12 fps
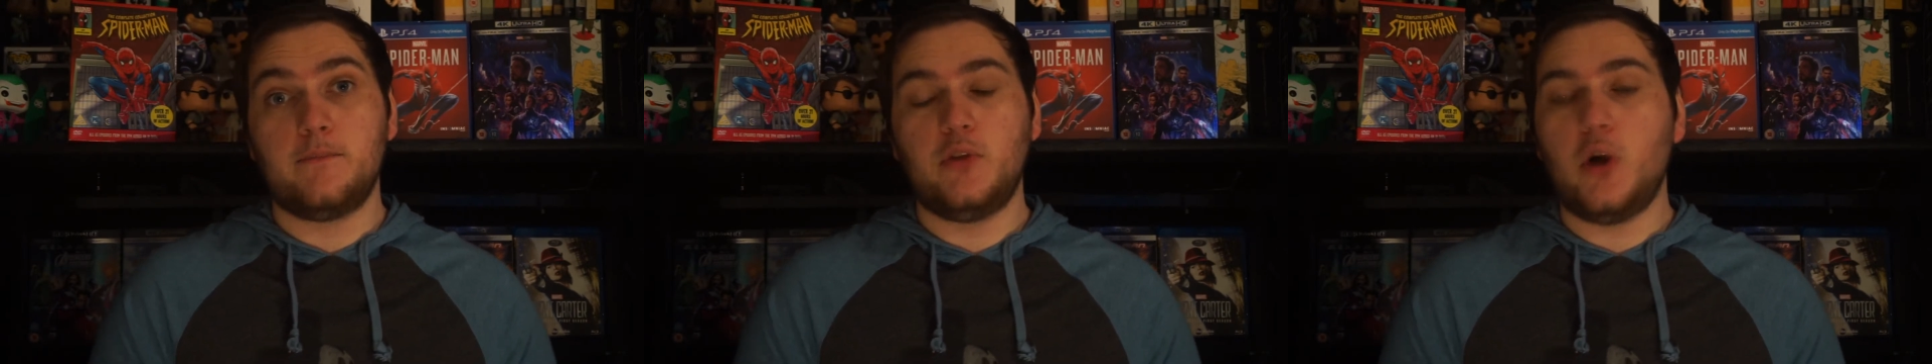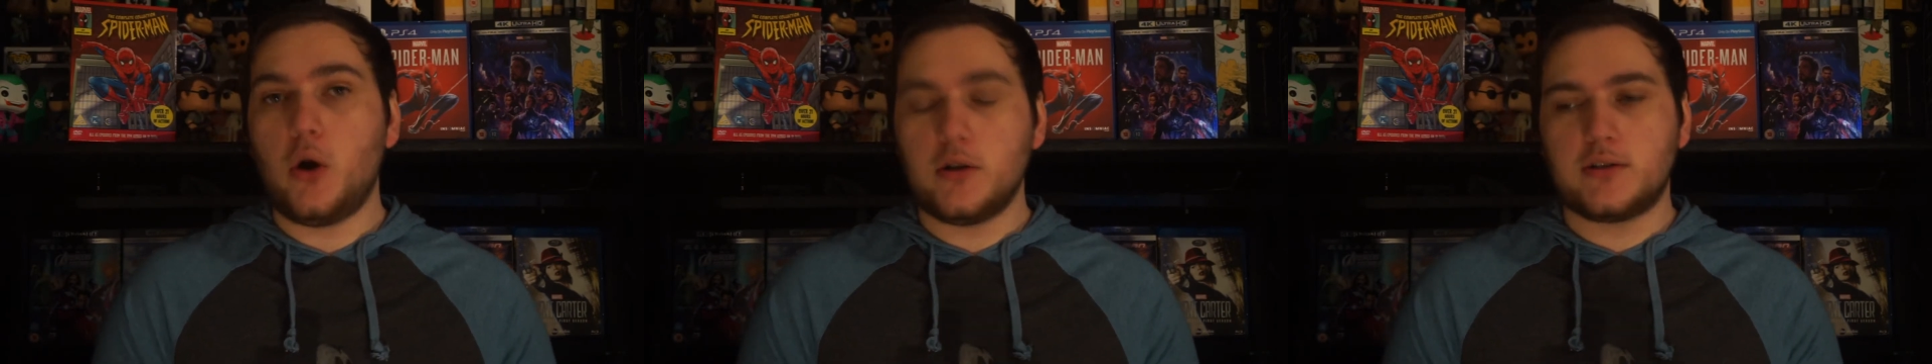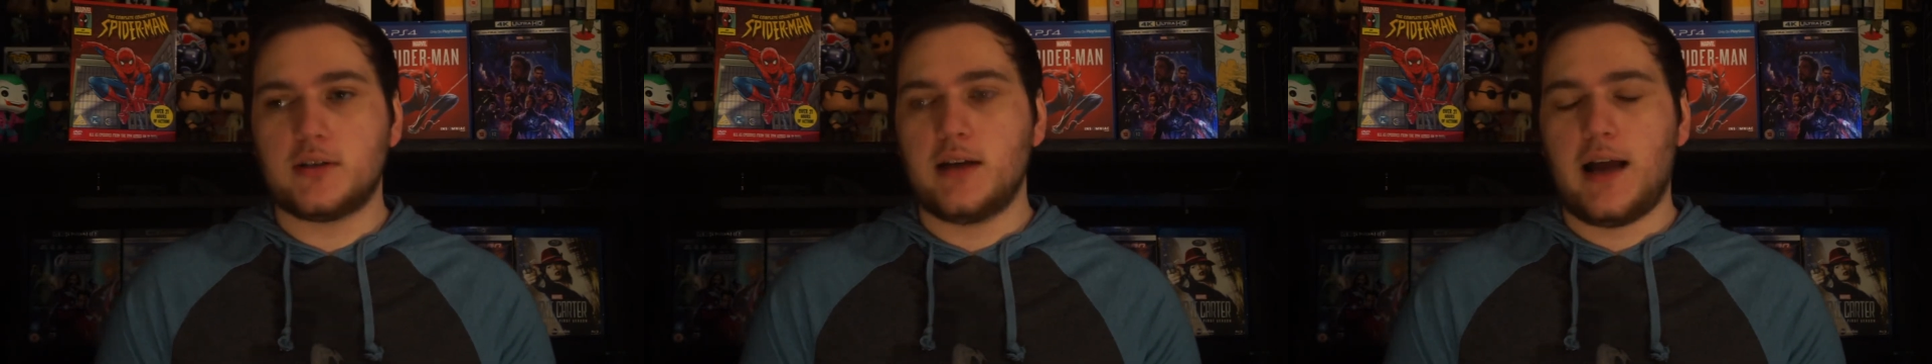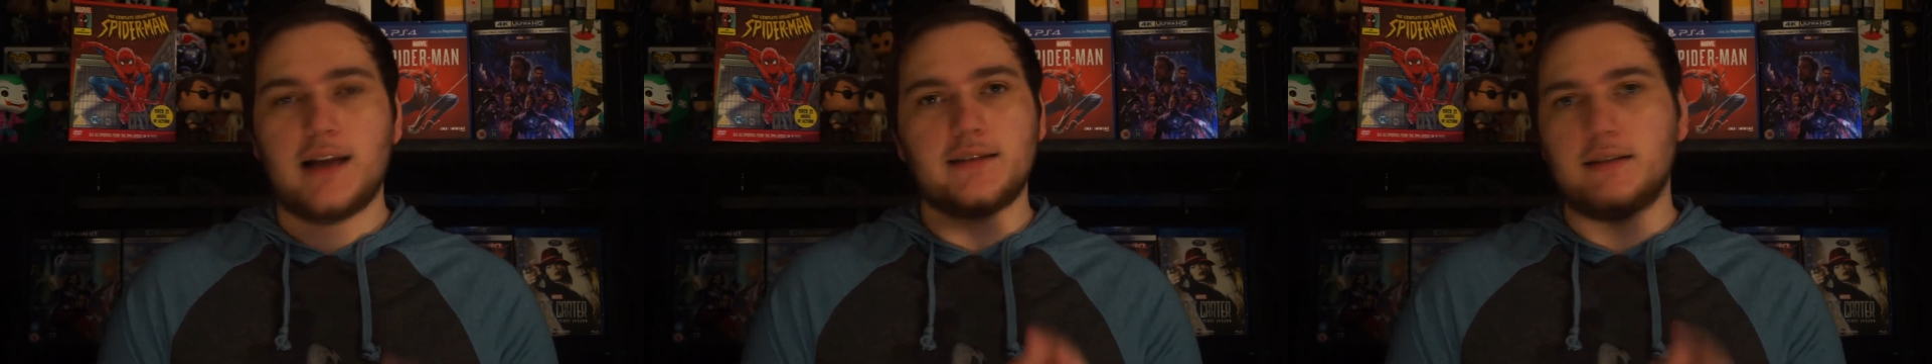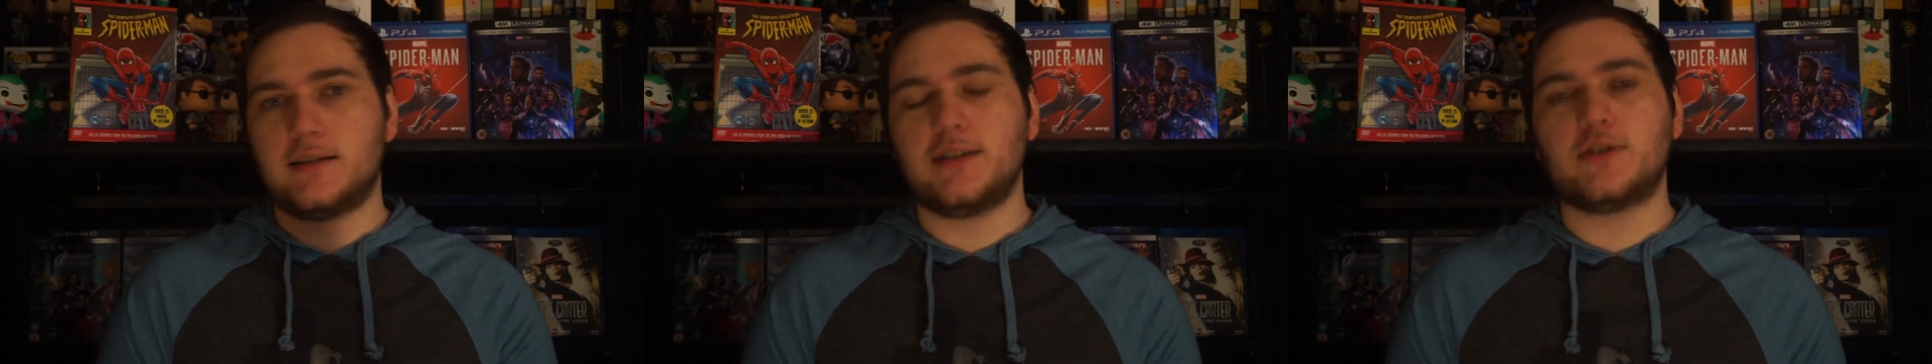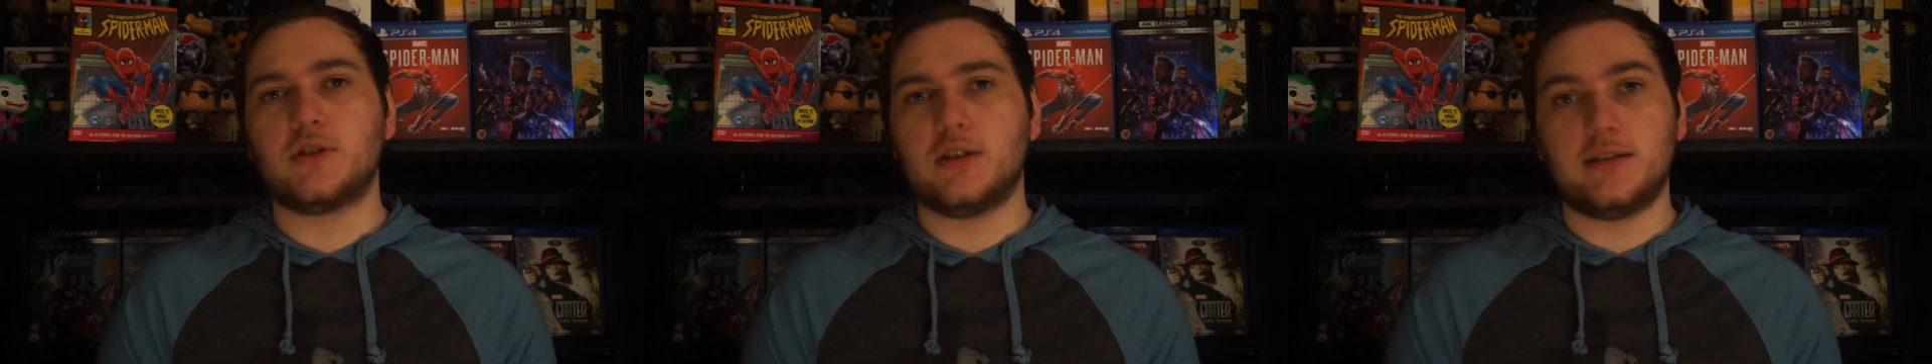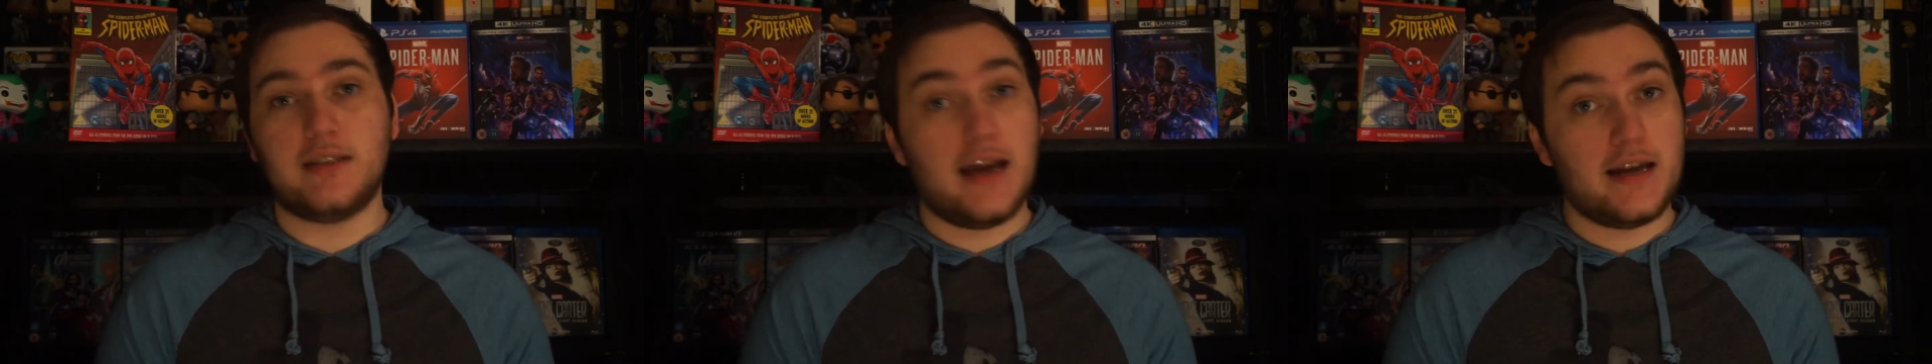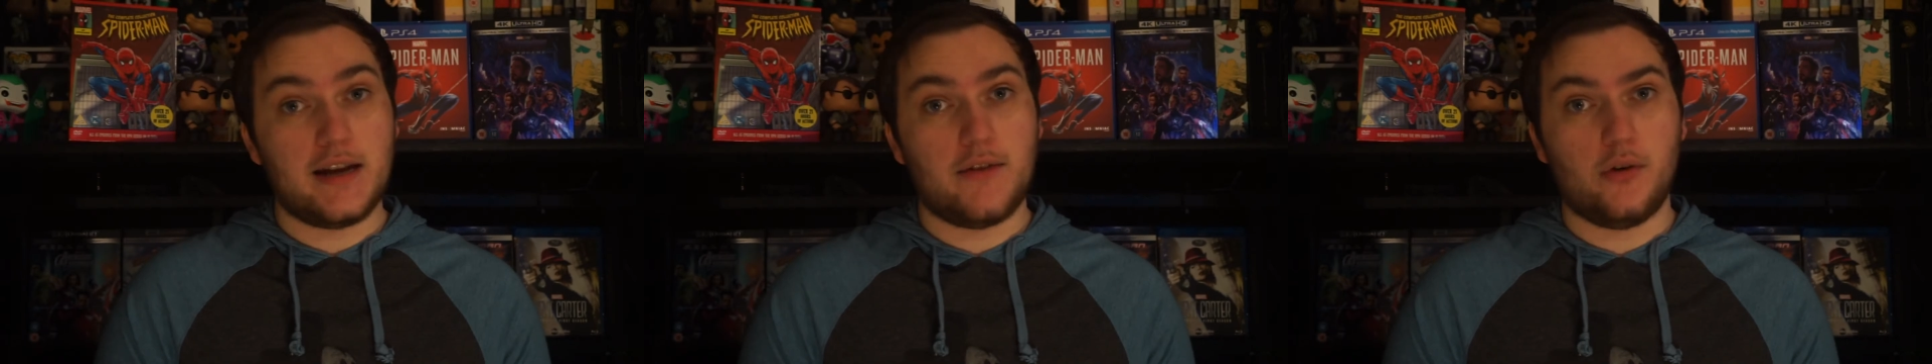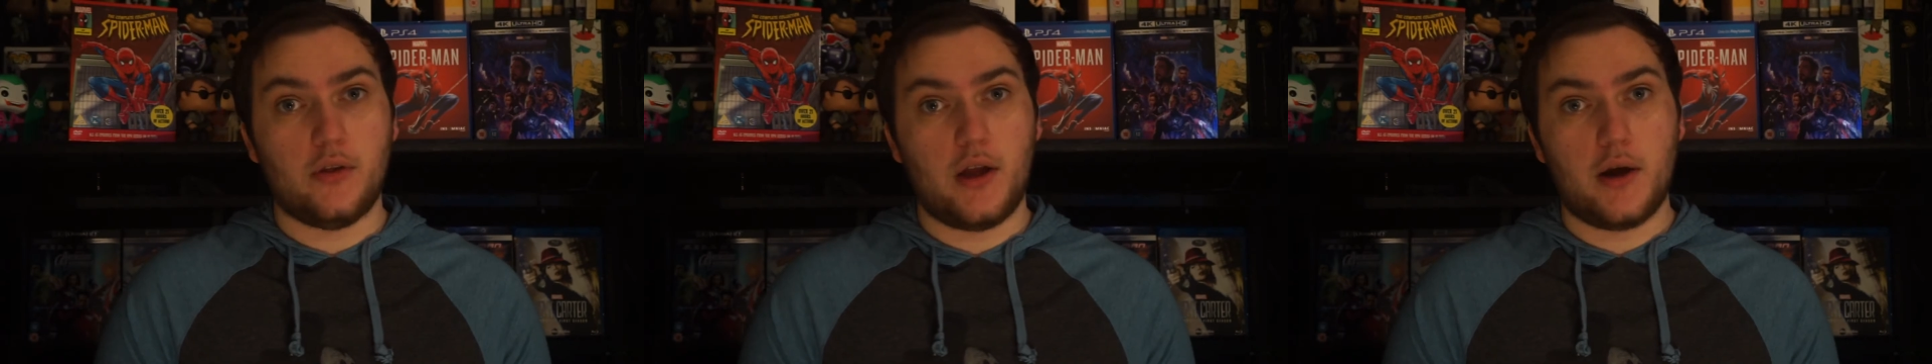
Not as the titular daredevil,